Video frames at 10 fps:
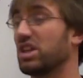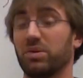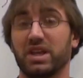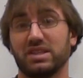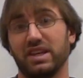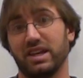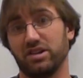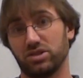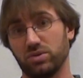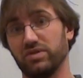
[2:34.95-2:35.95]
that we can take out
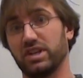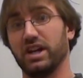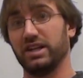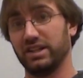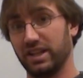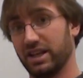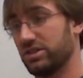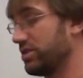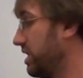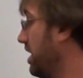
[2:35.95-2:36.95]
as 3 of a kind? And the
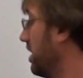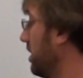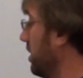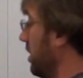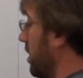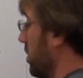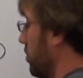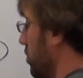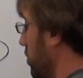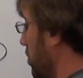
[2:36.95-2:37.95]
answer is yeah.
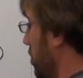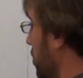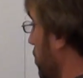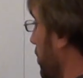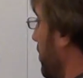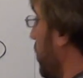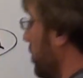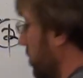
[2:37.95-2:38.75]
3 more